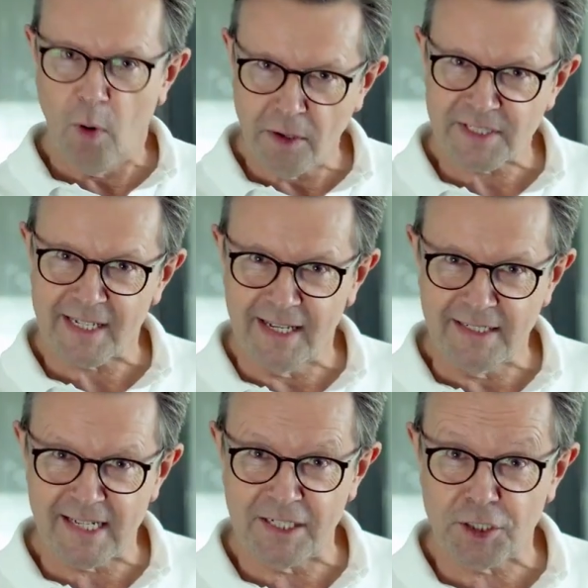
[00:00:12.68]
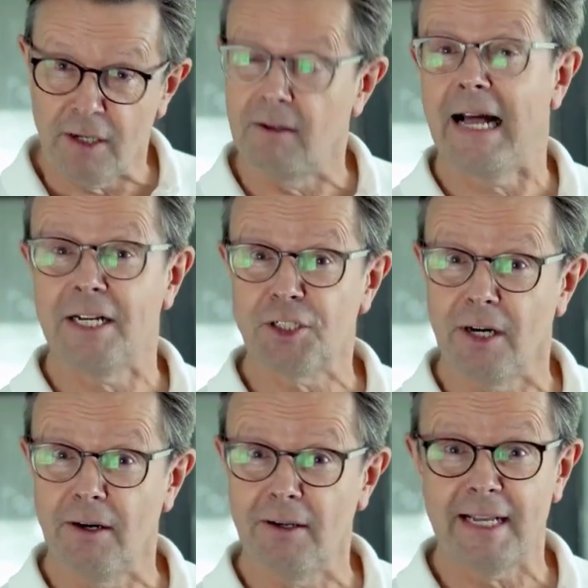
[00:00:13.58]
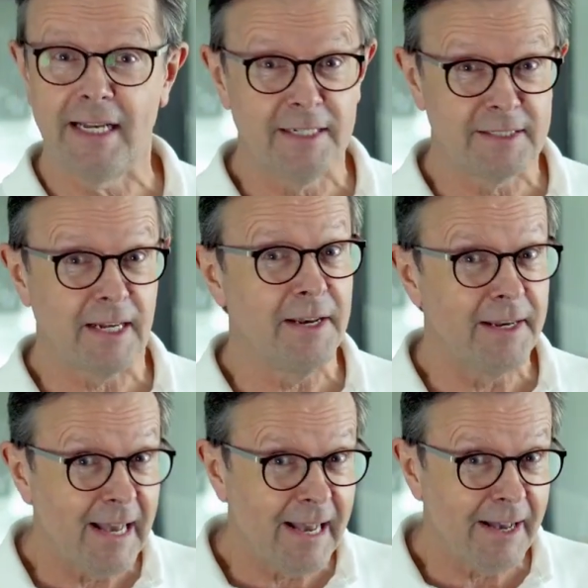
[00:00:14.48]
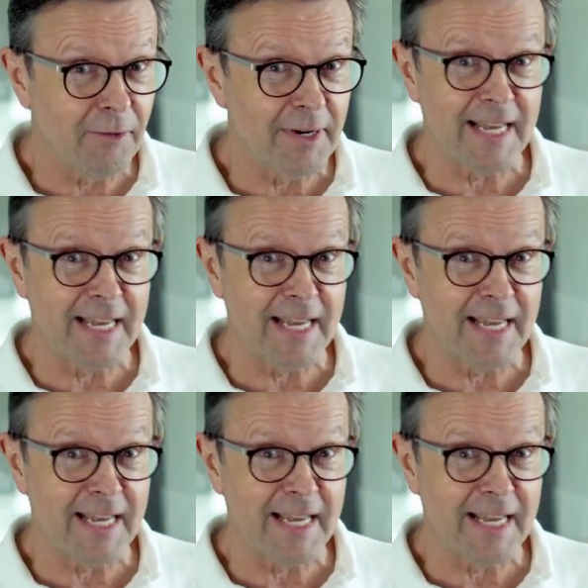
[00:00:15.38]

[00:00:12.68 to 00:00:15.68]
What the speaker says: what is Agile? Agile is a noun,